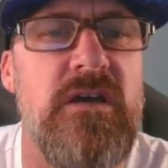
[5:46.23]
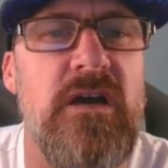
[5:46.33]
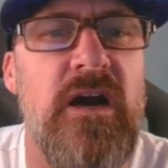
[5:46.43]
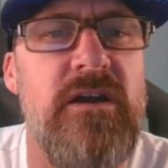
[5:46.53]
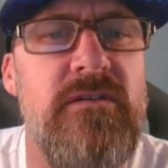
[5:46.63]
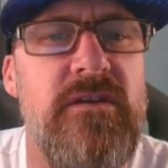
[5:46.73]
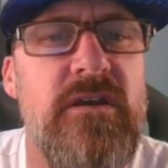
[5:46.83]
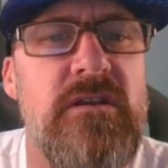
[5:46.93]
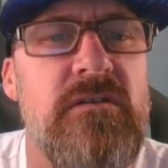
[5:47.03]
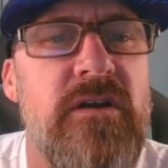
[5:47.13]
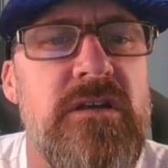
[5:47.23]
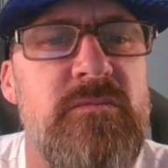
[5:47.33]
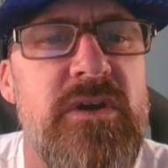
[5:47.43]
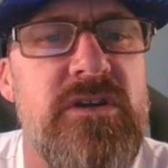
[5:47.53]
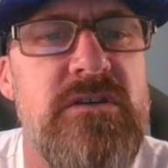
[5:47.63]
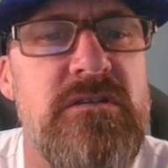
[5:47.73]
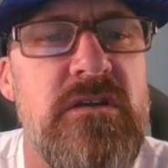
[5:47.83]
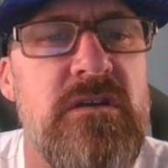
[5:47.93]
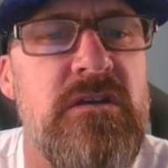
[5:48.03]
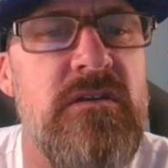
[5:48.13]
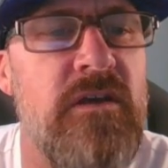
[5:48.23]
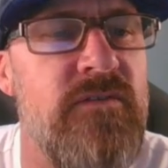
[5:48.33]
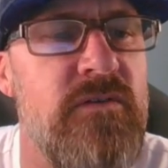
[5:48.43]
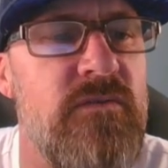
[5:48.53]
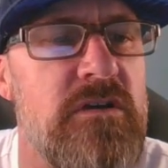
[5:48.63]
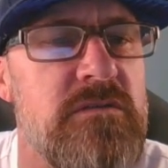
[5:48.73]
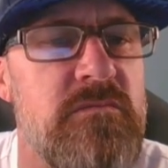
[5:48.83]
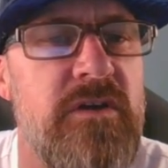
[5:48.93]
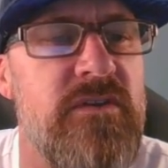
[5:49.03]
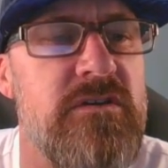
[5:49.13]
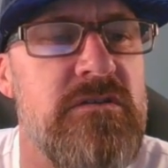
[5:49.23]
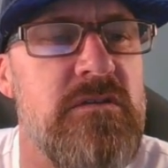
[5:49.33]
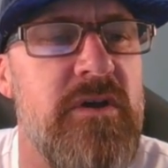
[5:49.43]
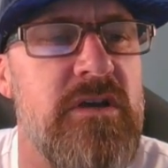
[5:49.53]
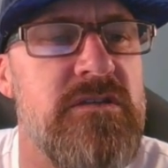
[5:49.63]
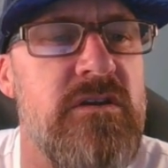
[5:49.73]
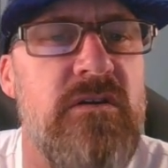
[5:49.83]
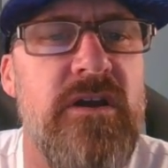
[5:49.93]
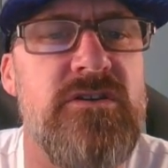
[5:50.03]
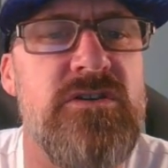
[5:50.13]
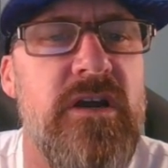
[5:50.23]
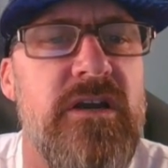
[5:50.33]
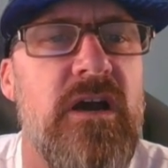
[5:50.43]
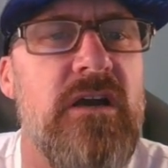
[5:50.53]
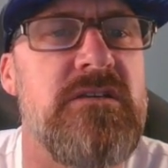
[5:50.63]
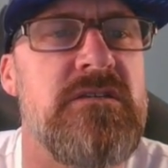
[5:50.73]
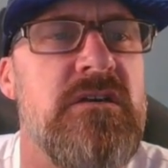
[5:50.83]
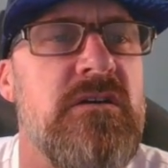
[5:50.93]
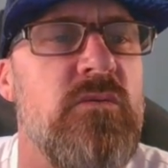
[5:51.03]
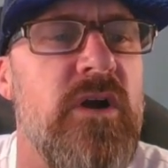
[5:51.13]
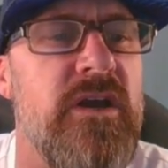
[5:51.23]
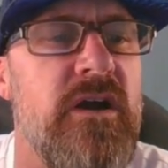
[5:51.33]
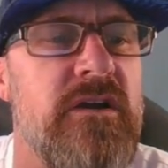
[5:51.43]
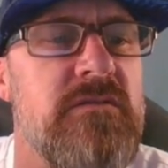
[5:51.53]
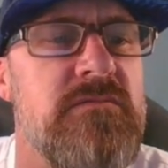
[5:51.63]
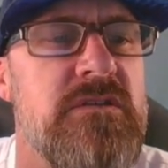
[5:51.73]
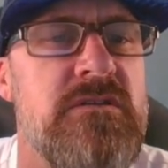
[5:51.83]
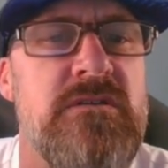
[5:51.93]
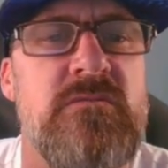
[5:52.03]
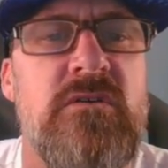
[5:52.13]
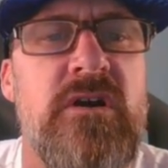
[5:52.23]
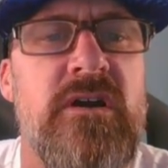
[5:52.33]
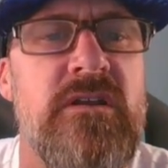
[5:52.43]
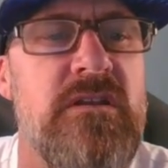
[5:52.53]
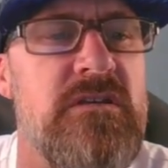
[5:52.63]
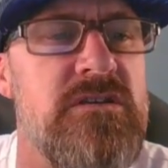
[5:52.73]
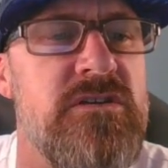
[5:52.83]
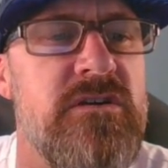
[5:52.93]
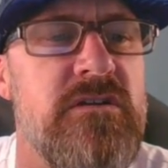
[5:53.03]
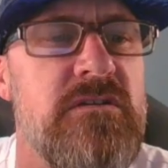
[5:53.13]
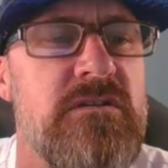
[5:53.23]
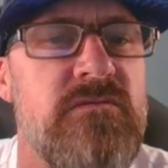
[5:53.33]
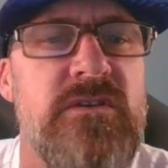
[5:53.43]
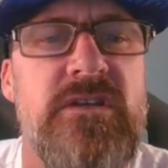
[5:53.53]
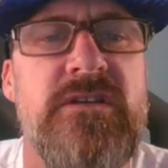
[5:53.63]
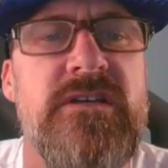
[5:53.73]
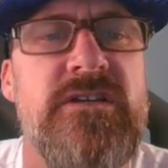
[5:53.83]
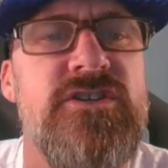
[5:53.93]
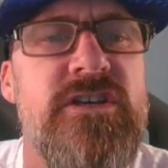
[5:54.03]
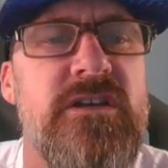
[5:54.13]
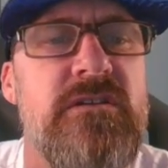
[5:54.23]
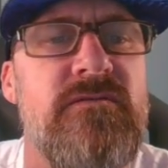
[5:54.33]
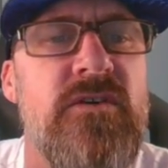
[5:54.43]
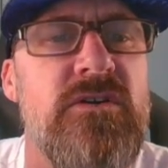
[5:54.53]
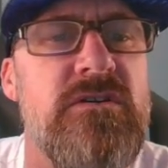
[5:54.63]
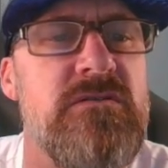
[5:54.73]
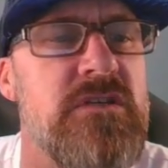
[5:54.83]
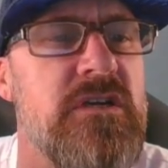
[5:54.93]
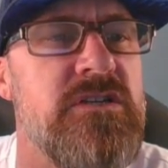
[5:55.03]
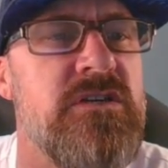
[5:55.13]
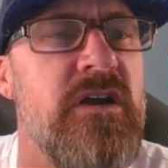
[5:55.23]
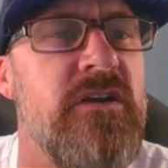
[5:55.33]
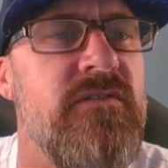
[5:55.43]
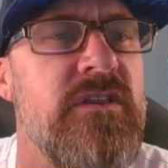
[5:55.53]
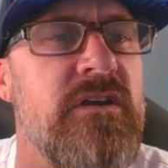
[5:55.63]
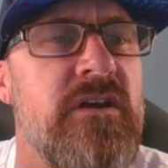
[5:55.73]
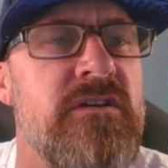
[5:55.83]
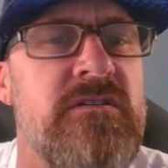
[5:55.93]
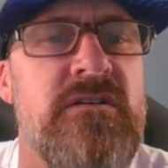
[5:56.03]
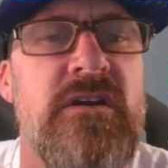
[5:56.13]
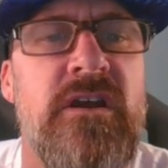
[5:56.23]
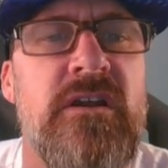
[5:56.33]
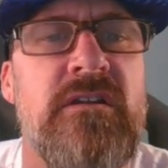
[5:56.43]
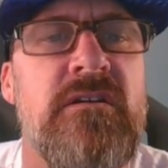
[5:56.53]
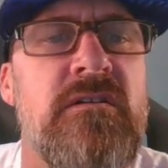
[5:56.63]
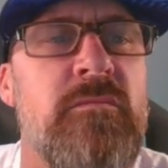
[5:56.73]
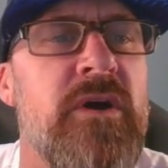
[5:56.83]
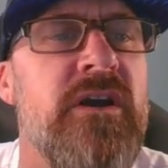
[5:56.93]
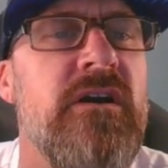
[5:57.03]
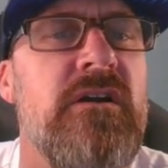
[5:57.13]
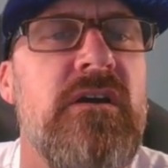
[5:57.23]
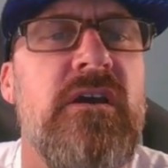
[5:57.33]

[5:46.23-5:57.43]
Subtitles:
I didn't really get the greatest pictures, and if you've watched my videos in the past, you know I try not to sell white items. This is why. This shirt looks really dingy in the photos, and I tried everything I could to get it to look better.